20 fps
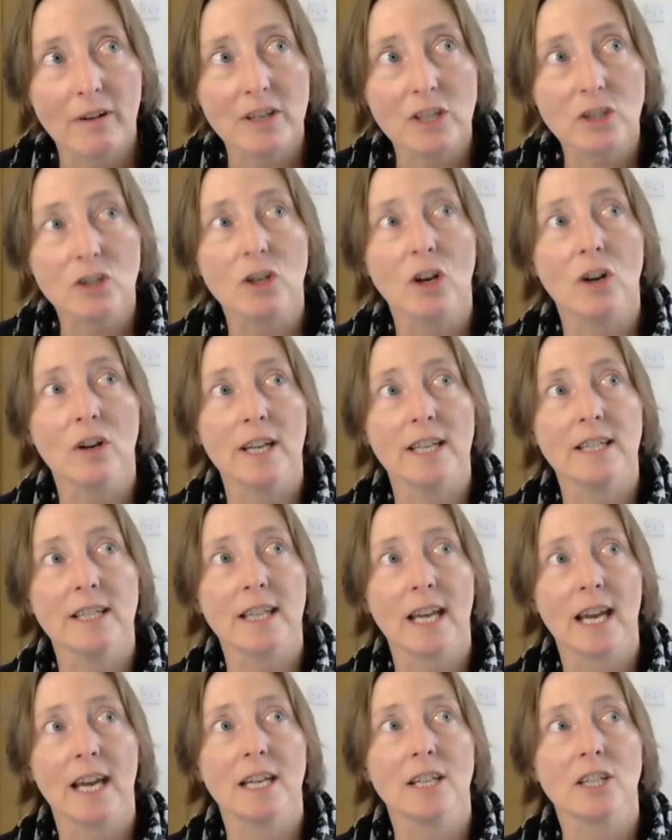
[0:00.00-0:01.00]
strong
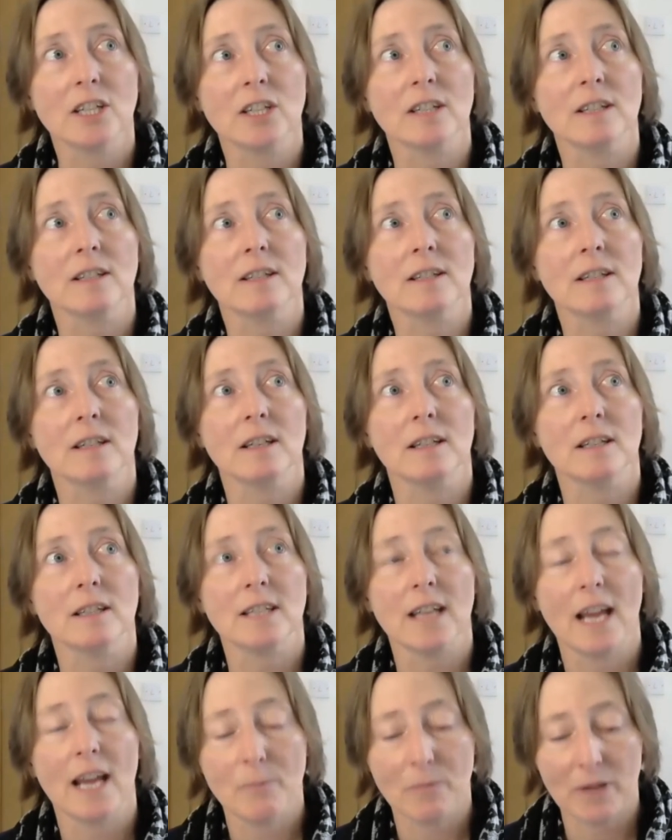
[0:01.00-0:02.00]
indications that
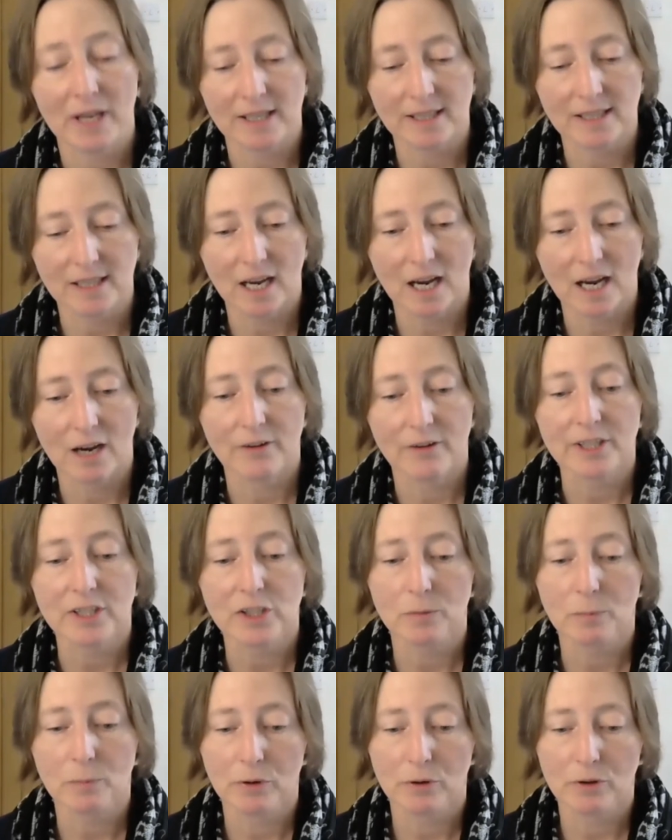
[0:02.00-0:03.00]
MBSR is
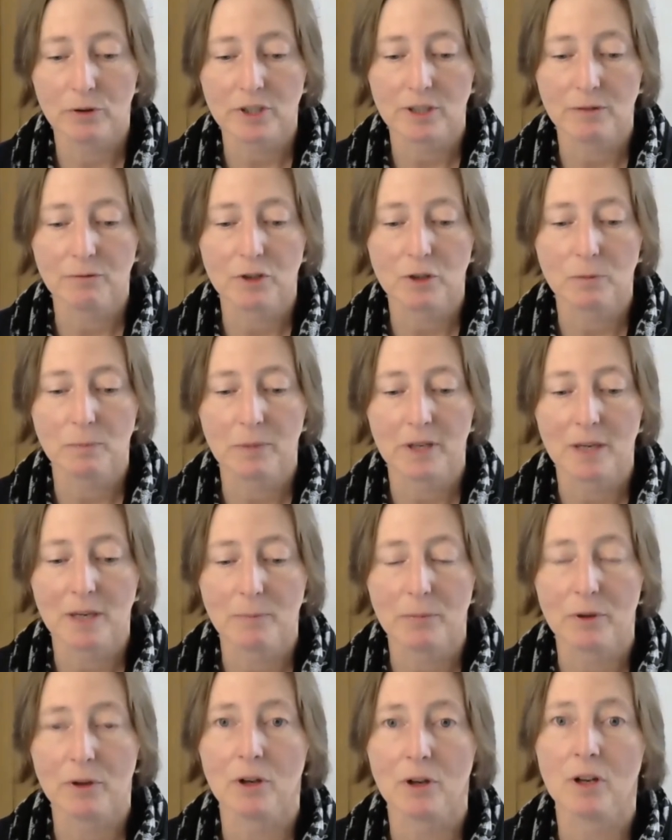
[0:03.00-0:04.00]
supportive to
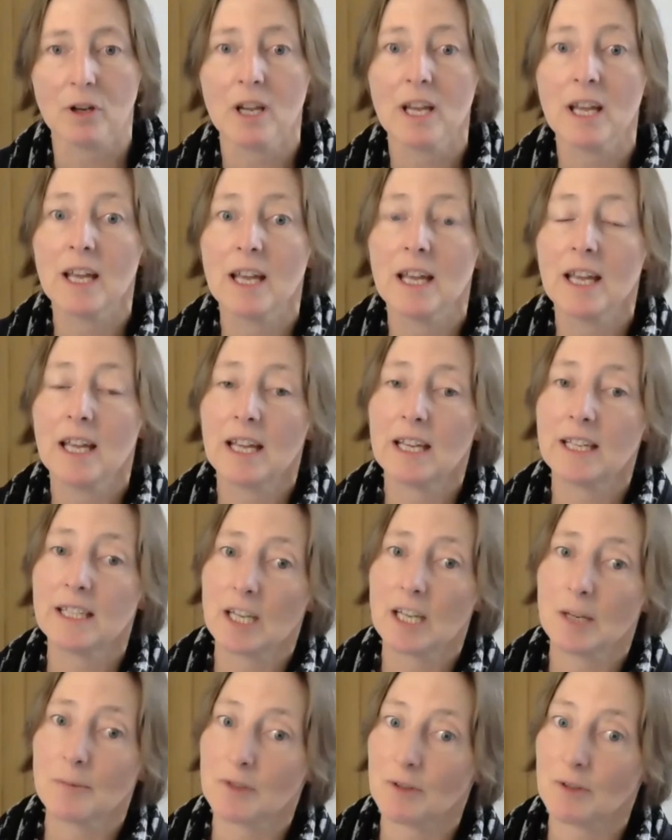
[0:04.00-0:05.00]
people in
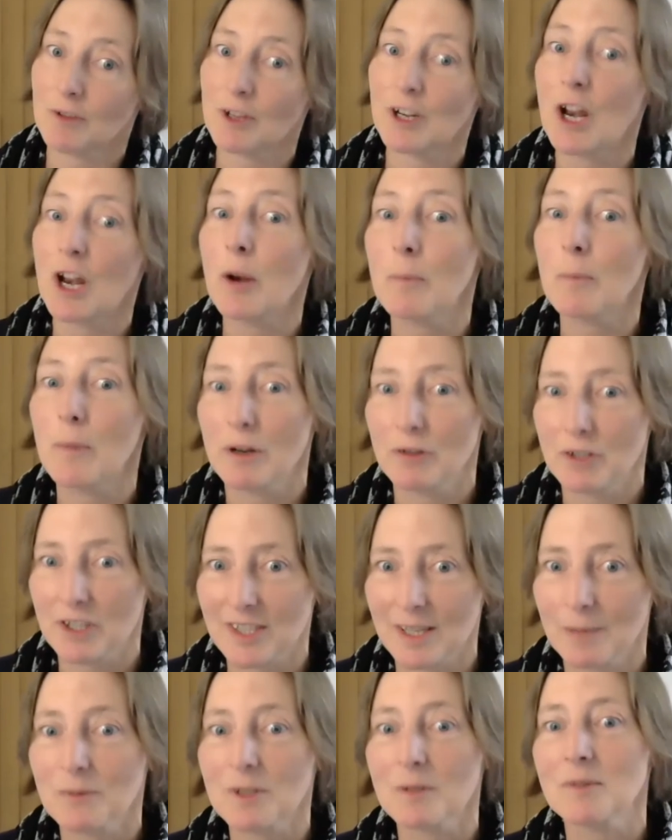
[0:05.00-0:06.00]
terms of the non-motor
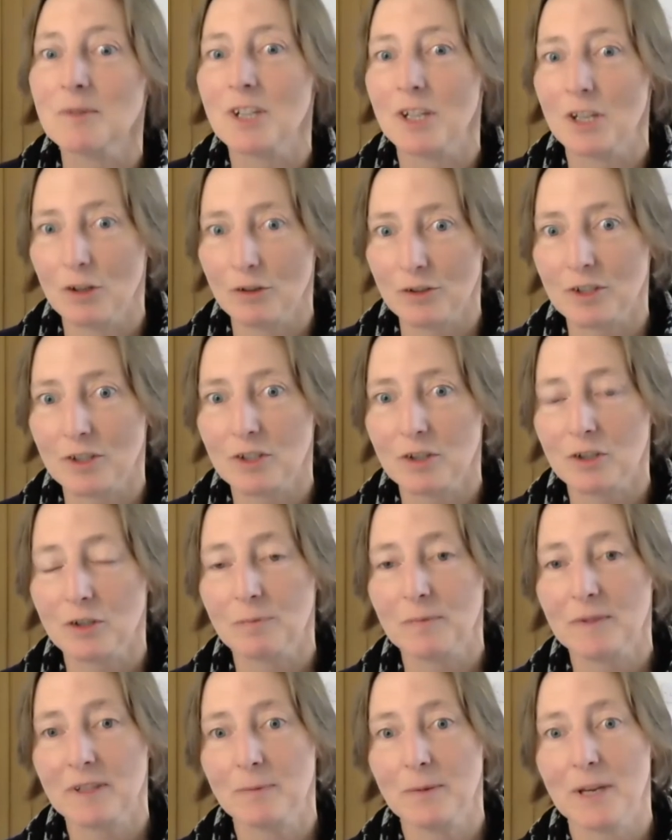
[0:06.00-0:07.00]
symptoms that you're
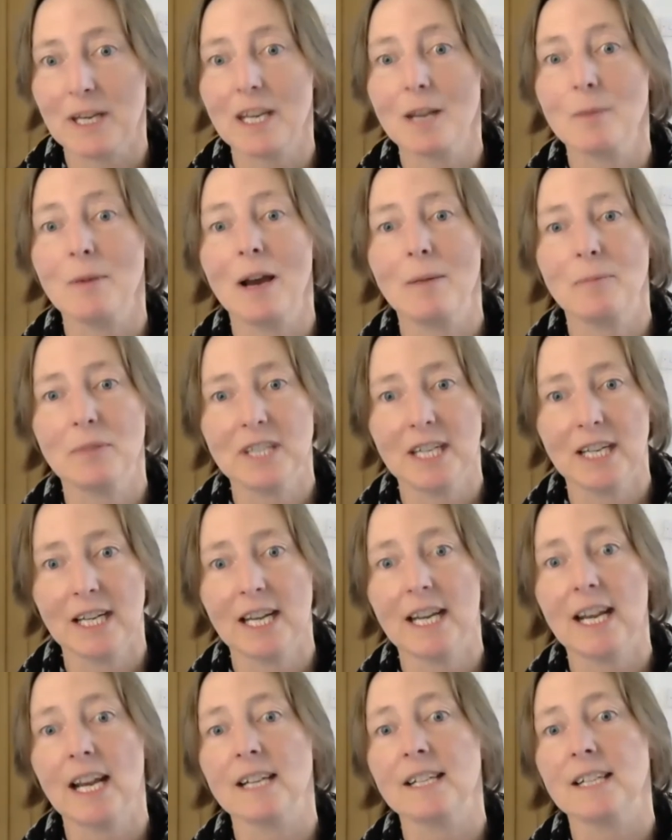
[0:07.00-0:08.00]
speaking about,
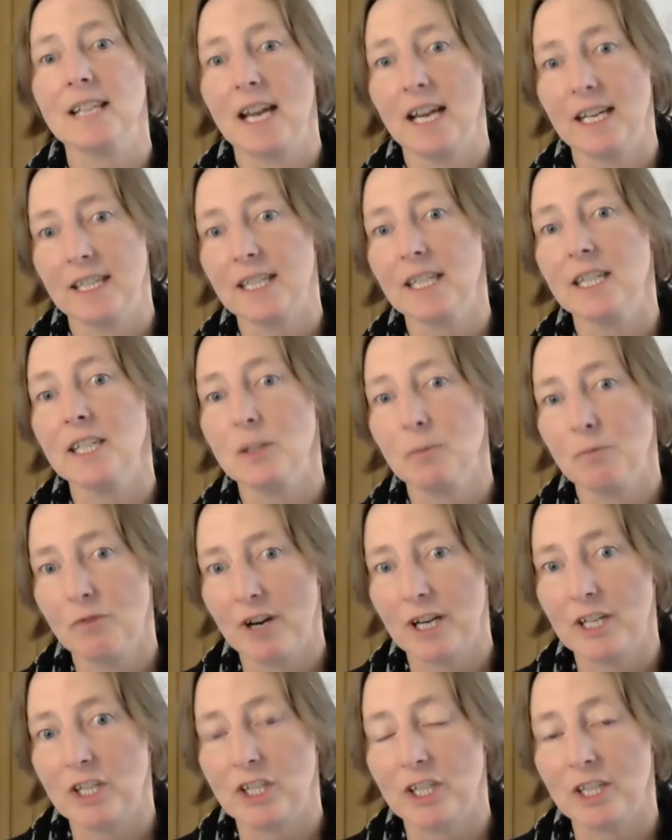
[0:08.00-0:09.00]
particularly anxiety and
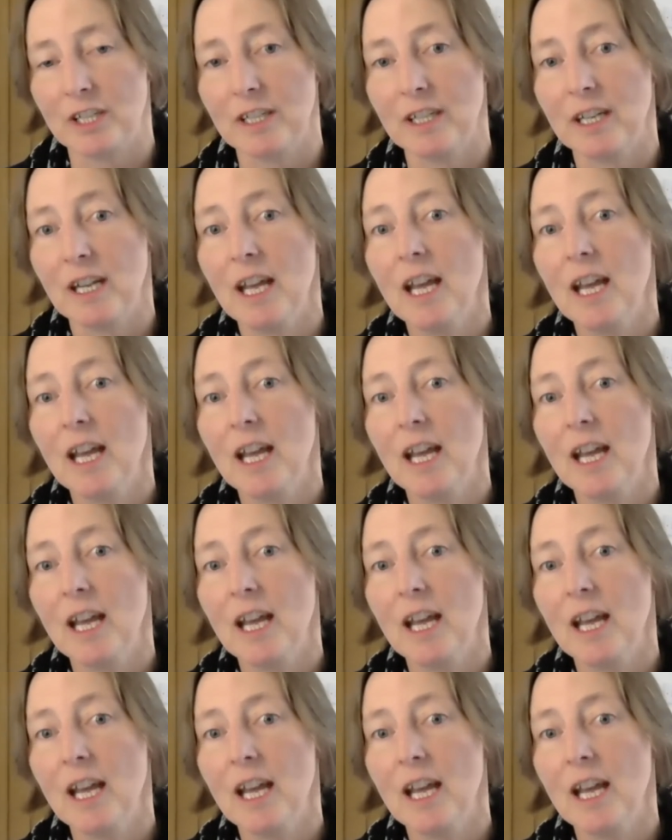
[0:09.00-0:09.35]
depression.